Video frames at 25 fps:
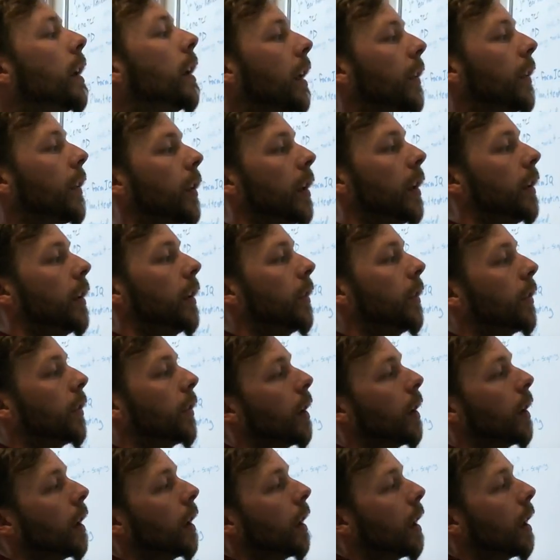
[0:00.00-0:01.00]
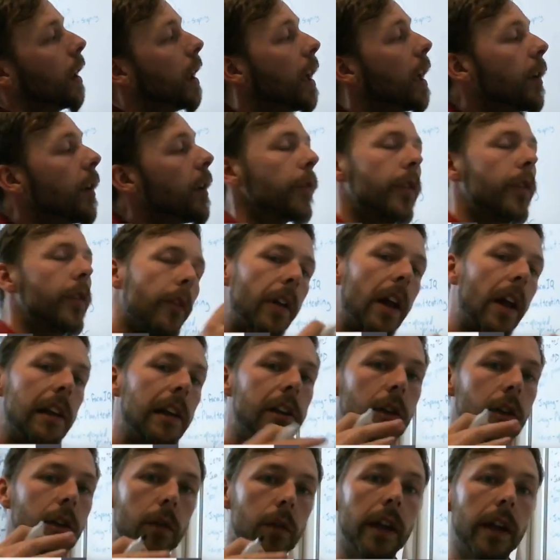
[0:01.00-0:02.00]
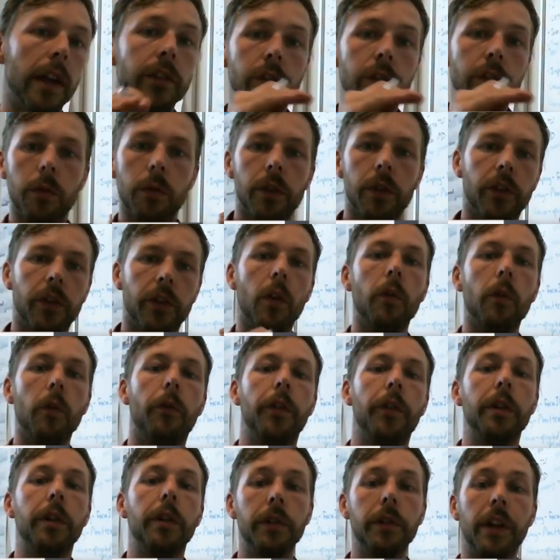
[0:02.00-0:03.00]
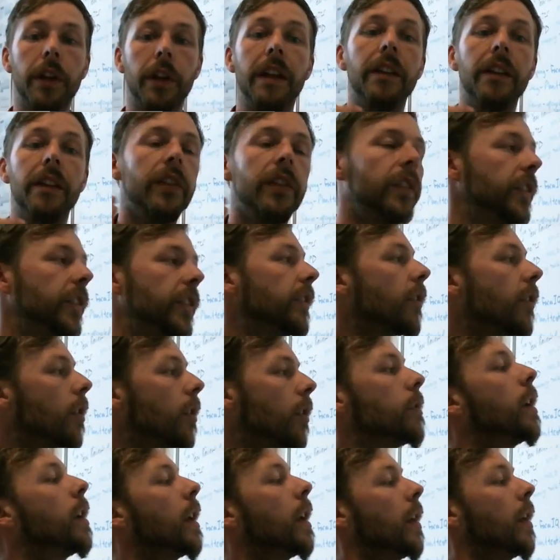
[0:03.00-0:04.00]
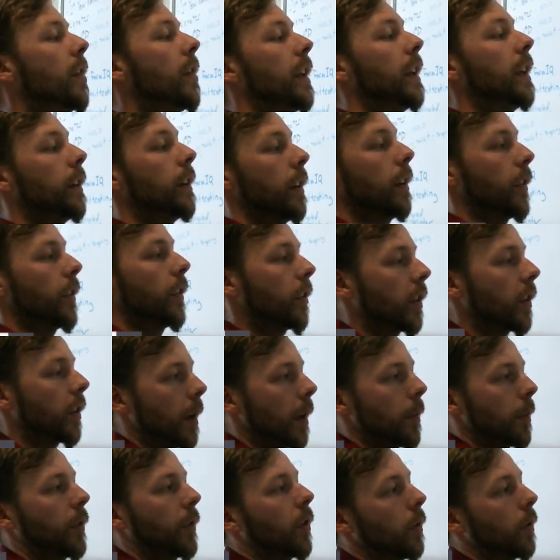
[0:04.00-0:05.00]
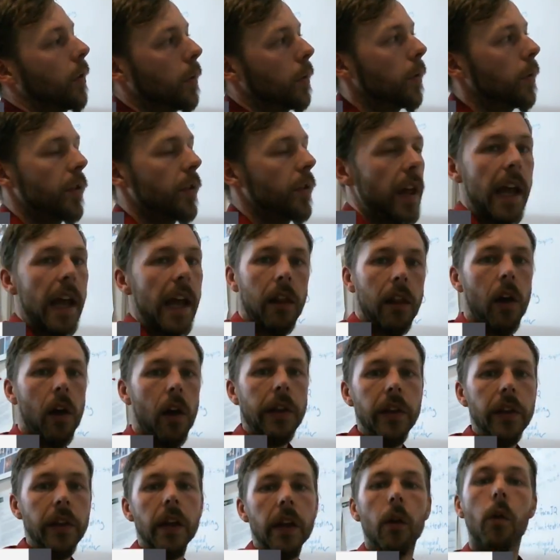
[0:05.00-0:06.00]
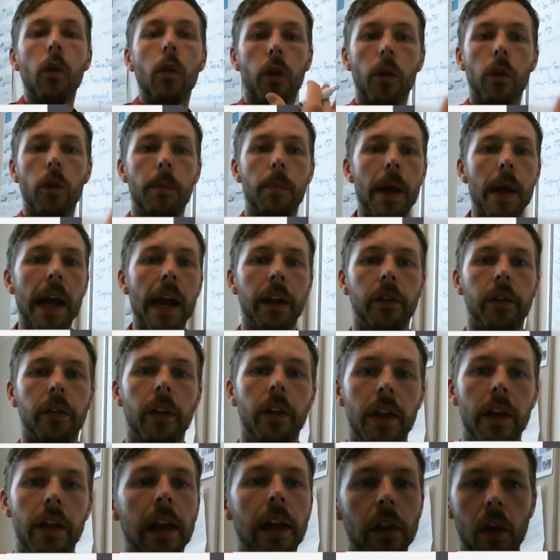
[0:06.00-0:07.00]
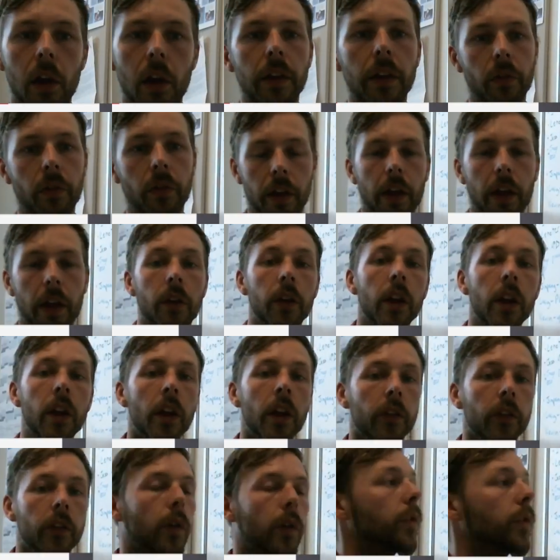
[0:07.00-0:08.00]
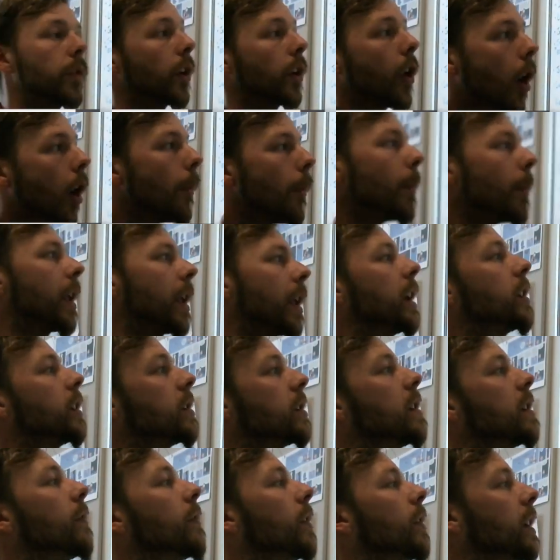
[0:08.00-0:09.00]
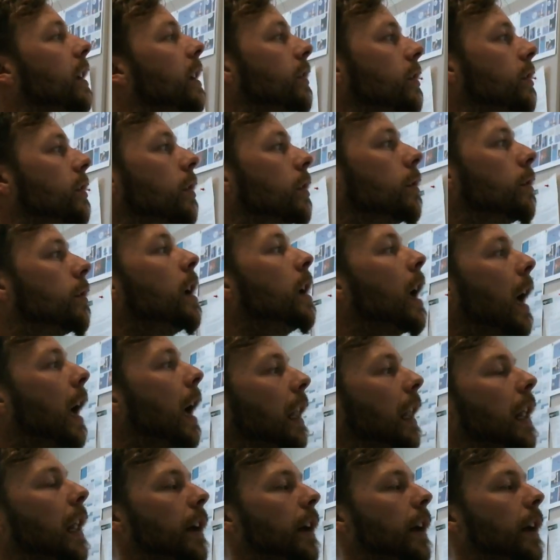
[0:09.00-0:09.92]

it says if the value in your result field is 0, then skip to that line there or go back to that line there. So the combination of these two allow